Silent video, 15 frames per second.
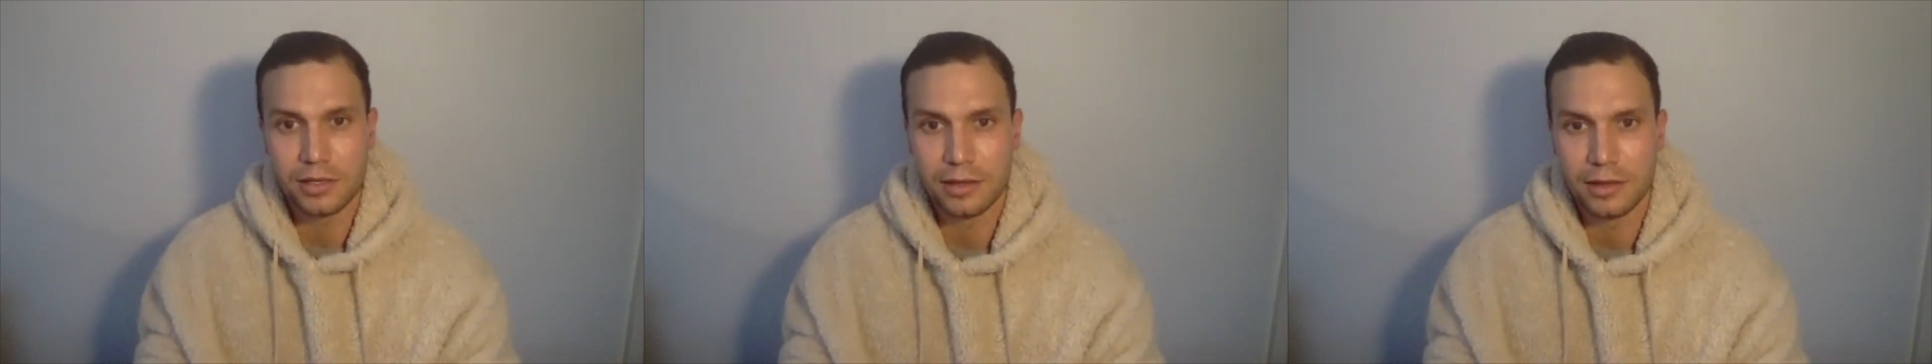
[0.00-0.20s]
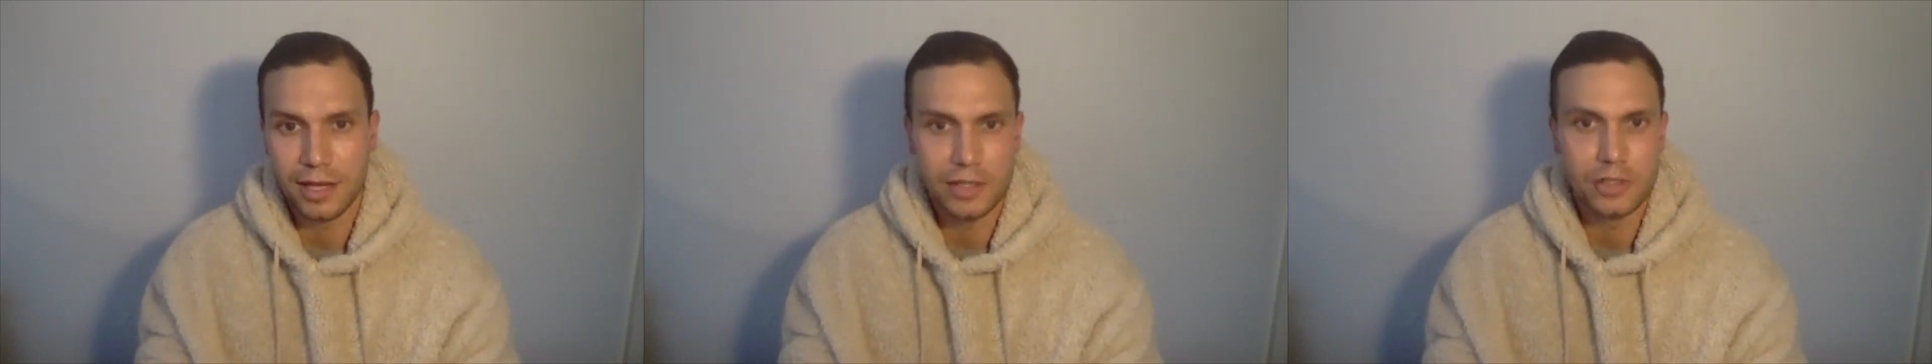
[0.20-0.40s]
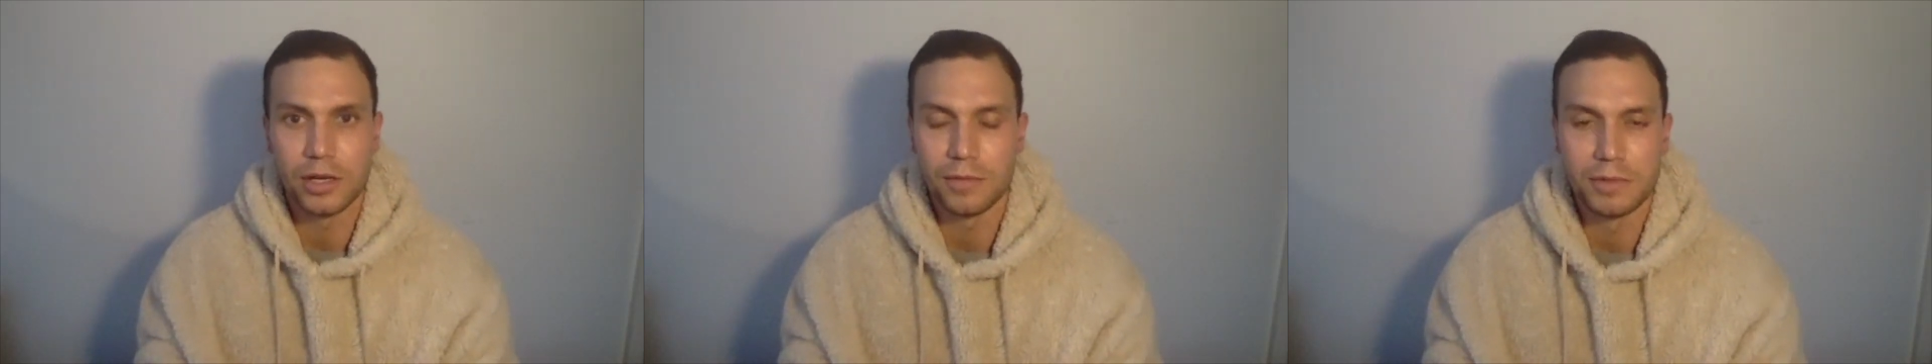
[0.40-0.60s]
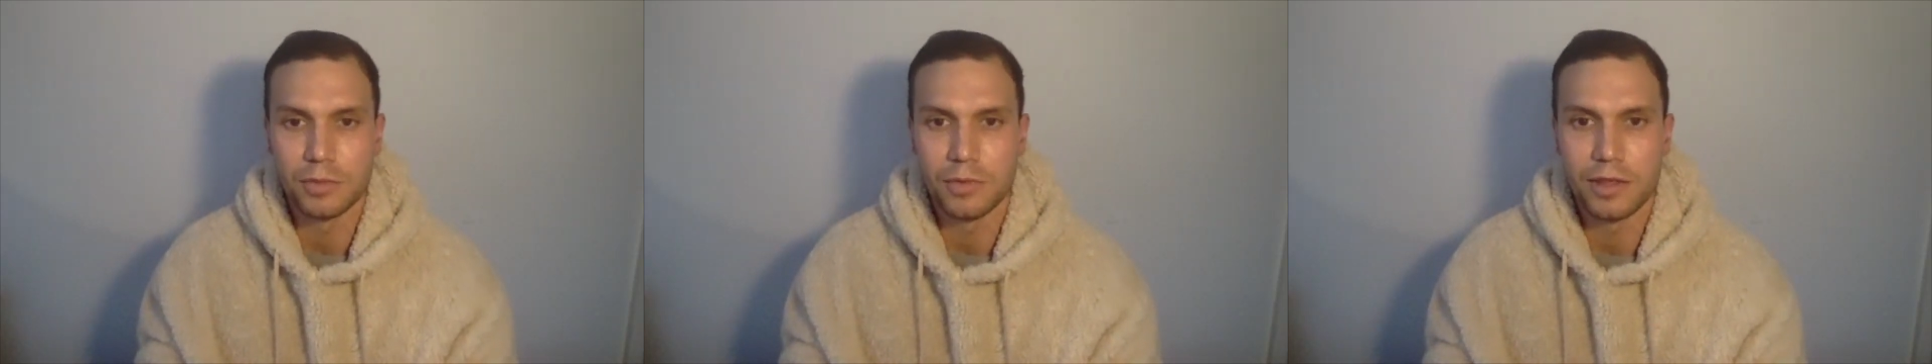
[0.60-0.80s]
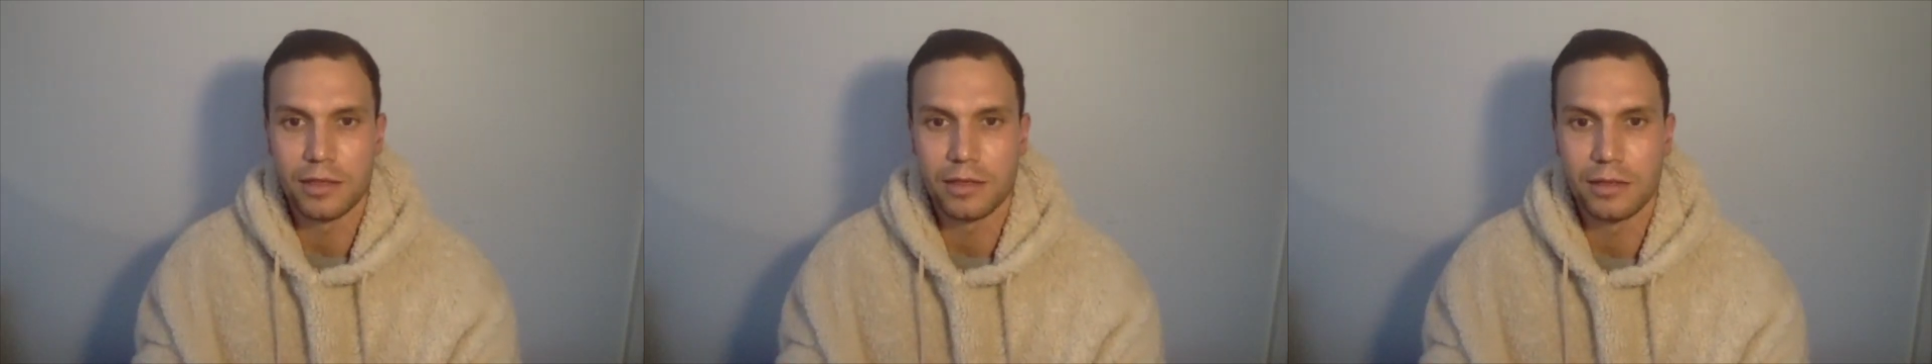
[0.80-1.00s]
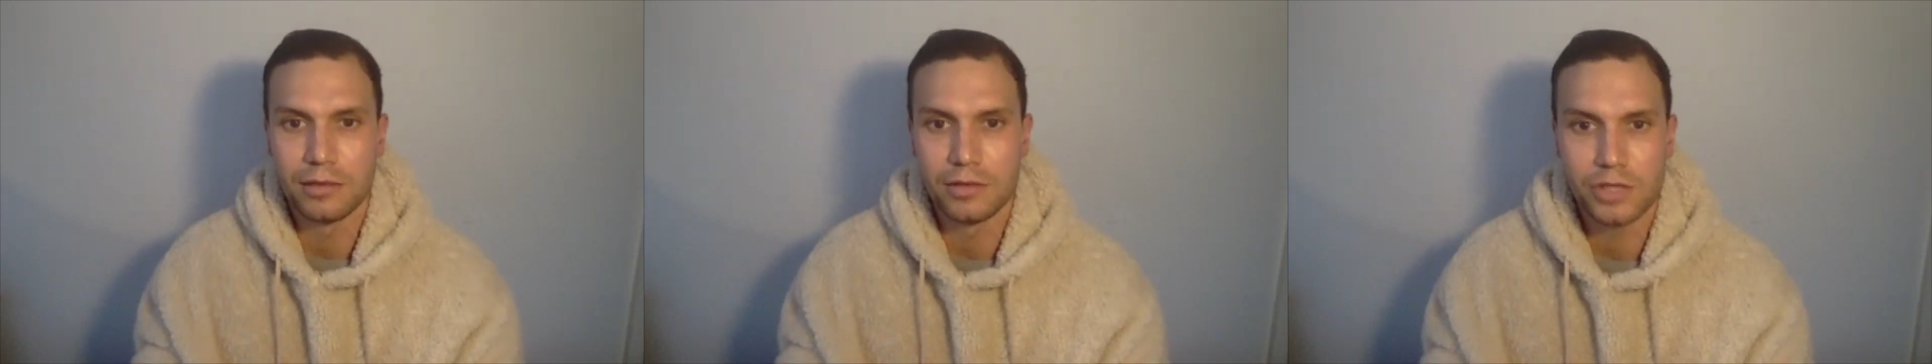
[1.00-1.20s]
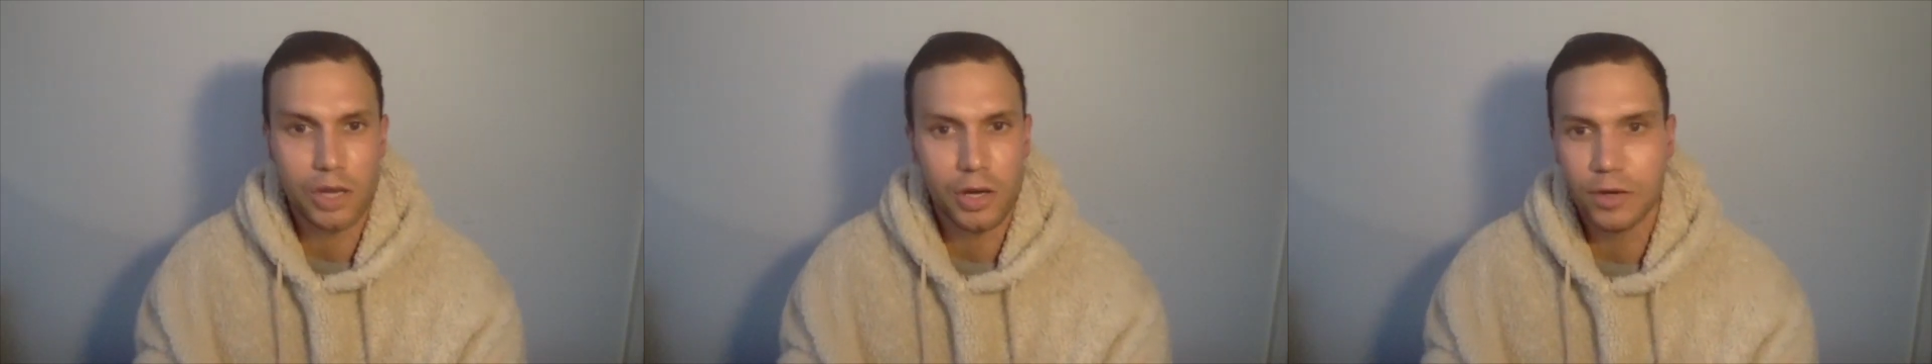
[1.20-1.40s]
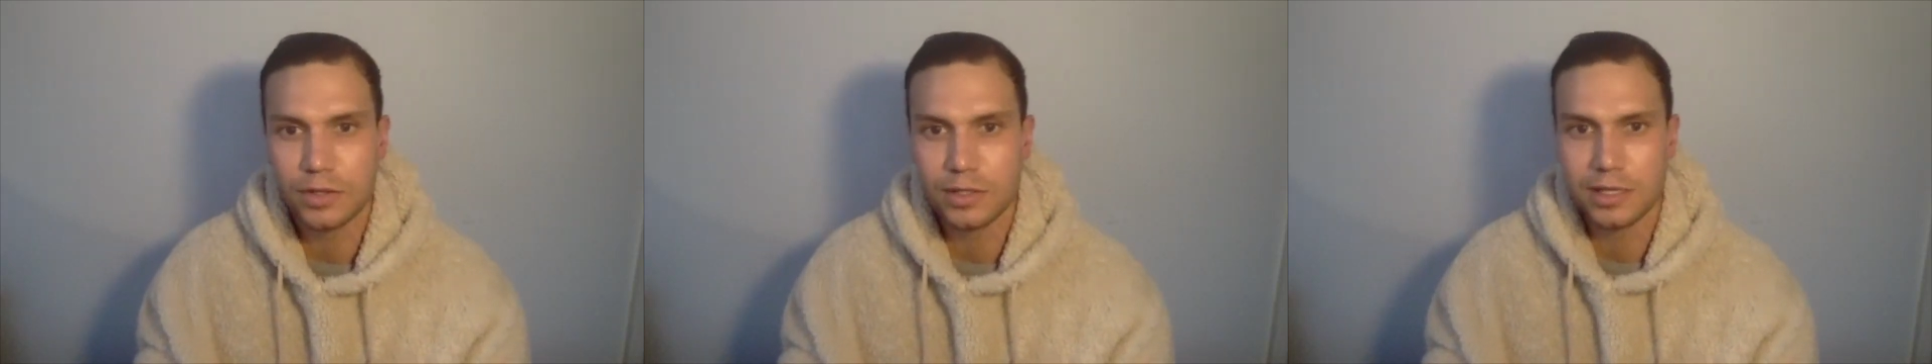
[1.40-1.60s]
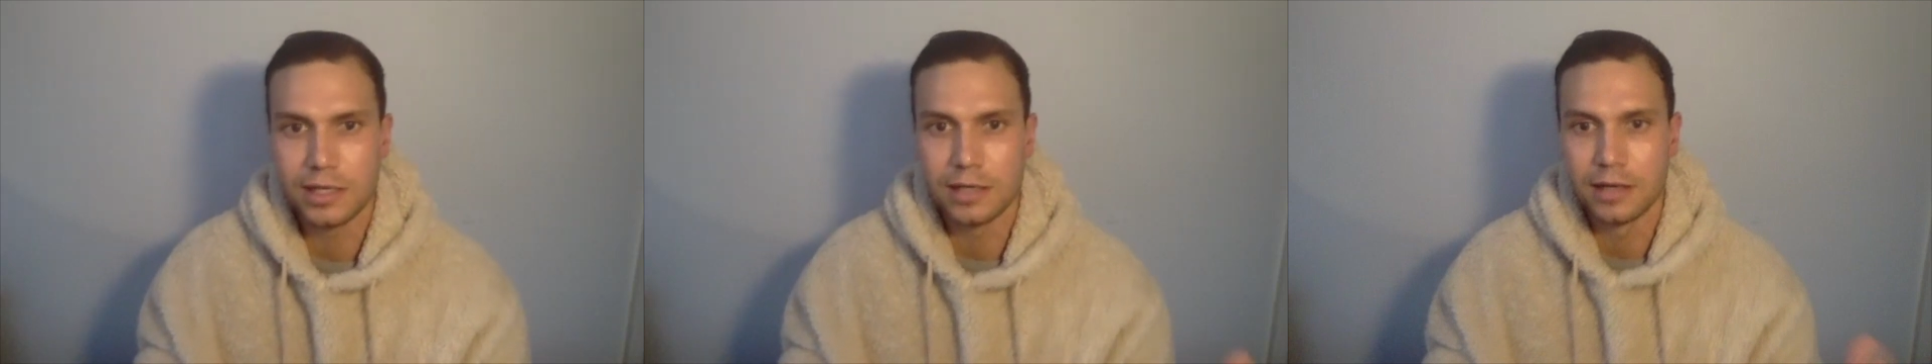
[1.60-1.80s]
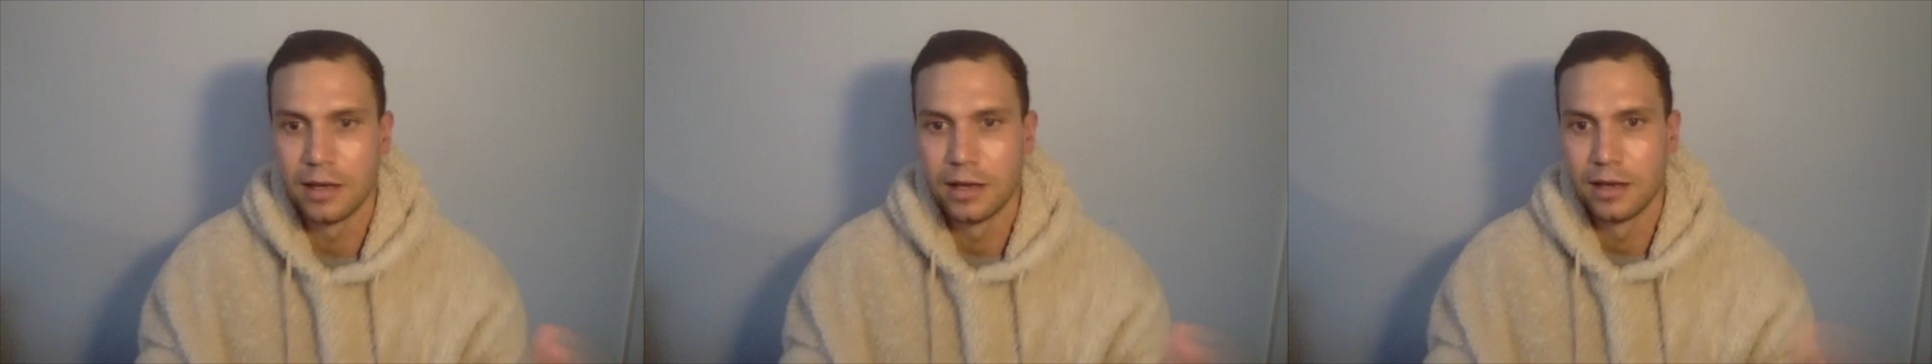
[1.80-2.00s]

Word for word: their jobs with shows, and